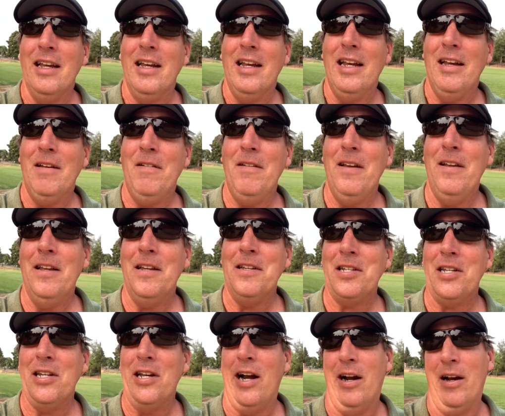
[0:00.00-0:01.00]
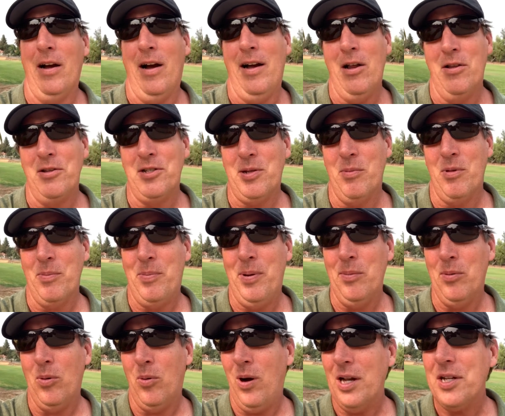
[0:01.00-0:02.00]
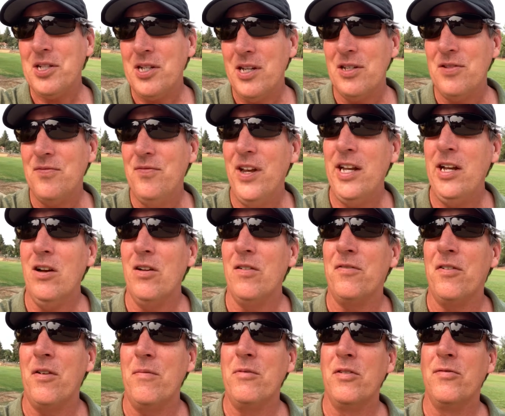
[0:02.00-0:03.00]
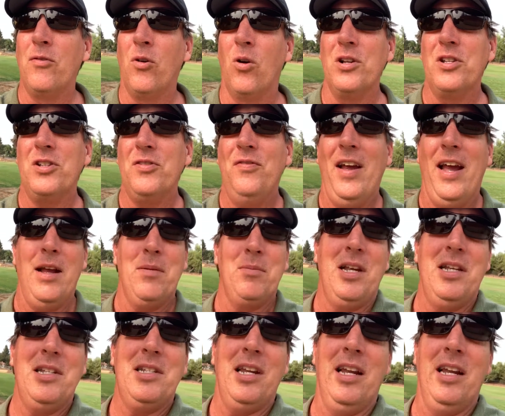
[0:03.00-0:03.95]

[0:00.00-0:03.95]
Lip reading: in this scenario, I know some of the people watching this video are from divorced families,